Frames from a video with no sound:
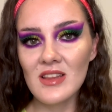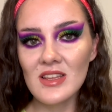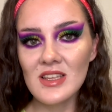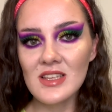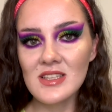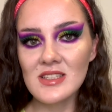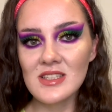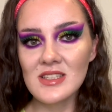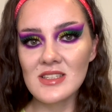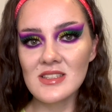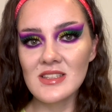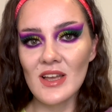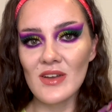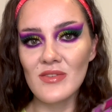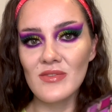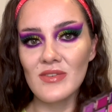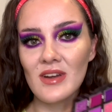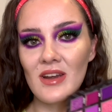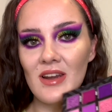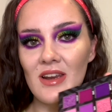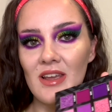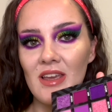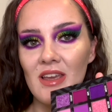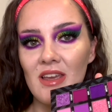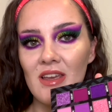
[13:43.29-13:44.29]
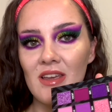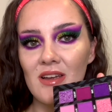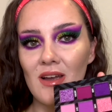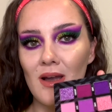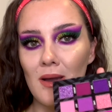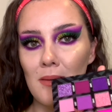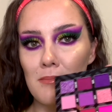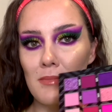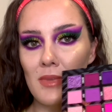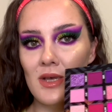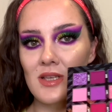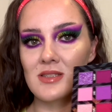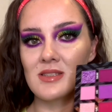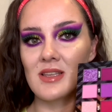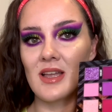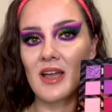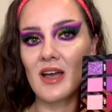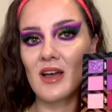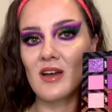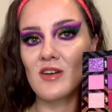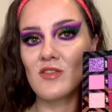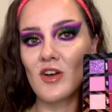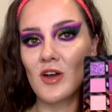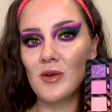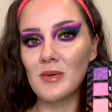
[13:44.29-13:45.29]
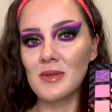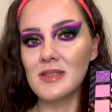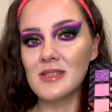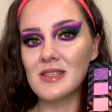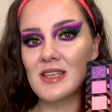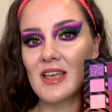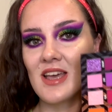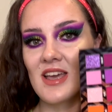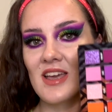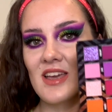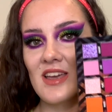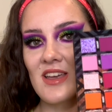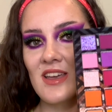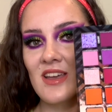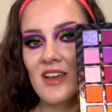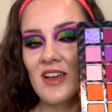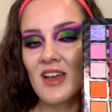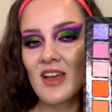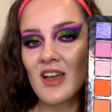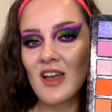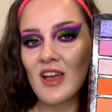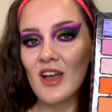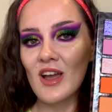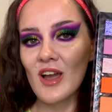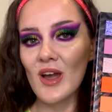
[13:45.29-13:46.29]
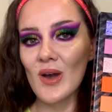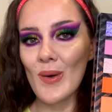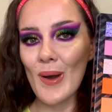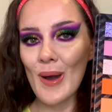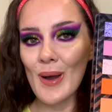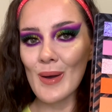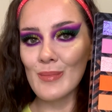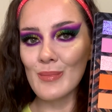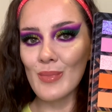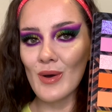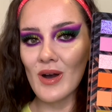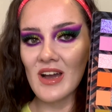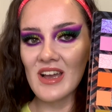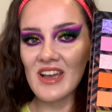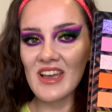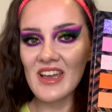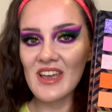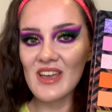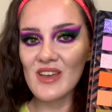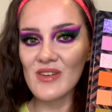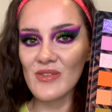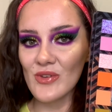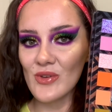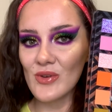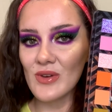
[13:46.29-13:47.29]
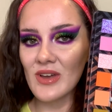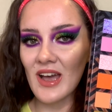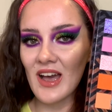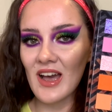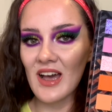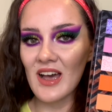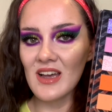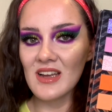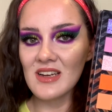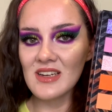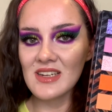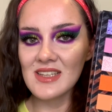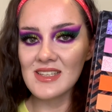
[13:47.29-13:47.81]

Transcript: This is definitely a must-have. I would say go out and buy it if you can.